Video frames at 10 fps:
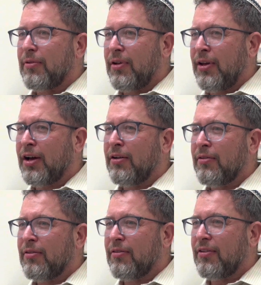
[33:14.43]
yeah,
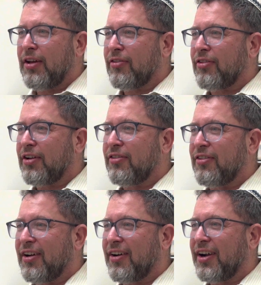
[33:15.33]
he hasn't changed.
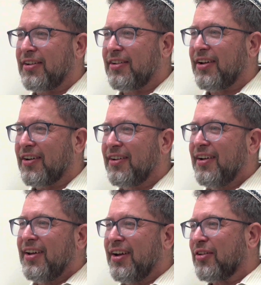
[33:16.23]
All right, he
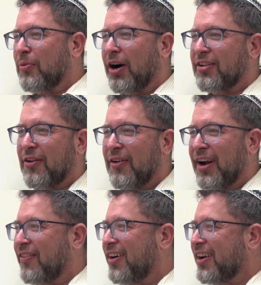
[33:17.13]
just walked out.
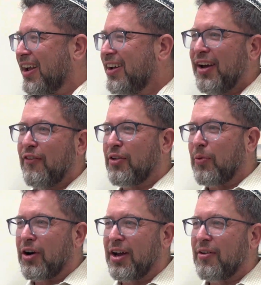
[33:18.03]
Whatever. Okay, if it's
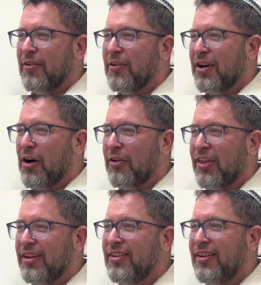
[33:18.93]
working, we go with
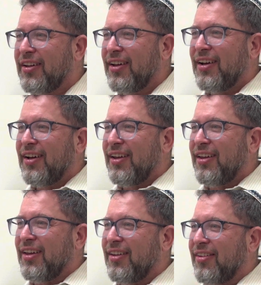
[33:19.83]
it.
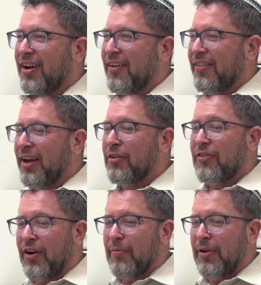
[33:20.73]
That was
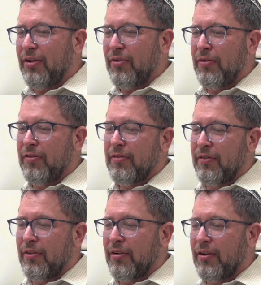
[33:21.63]
fun. But
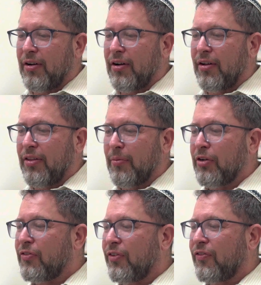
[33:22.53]
the
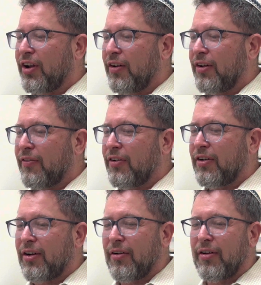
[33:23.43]
most fun
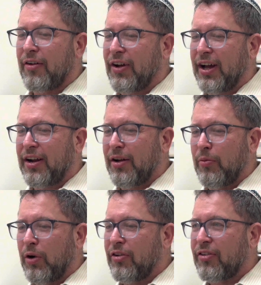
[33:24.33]
I've had, I
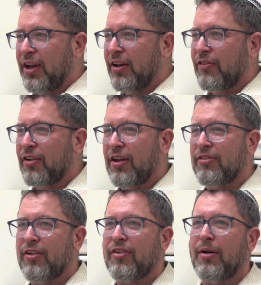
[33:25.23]
once gave the kids
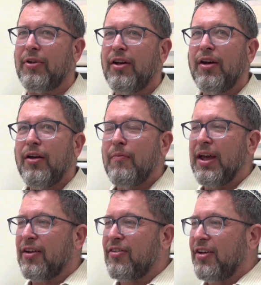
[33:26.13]
an assignment:
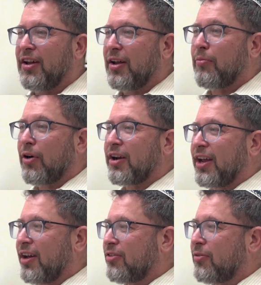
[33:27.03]
make a CNN
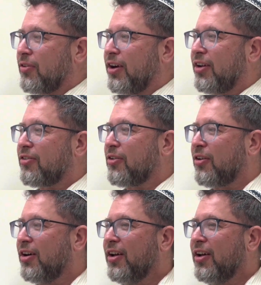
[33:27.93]
broadcast. This was in high school.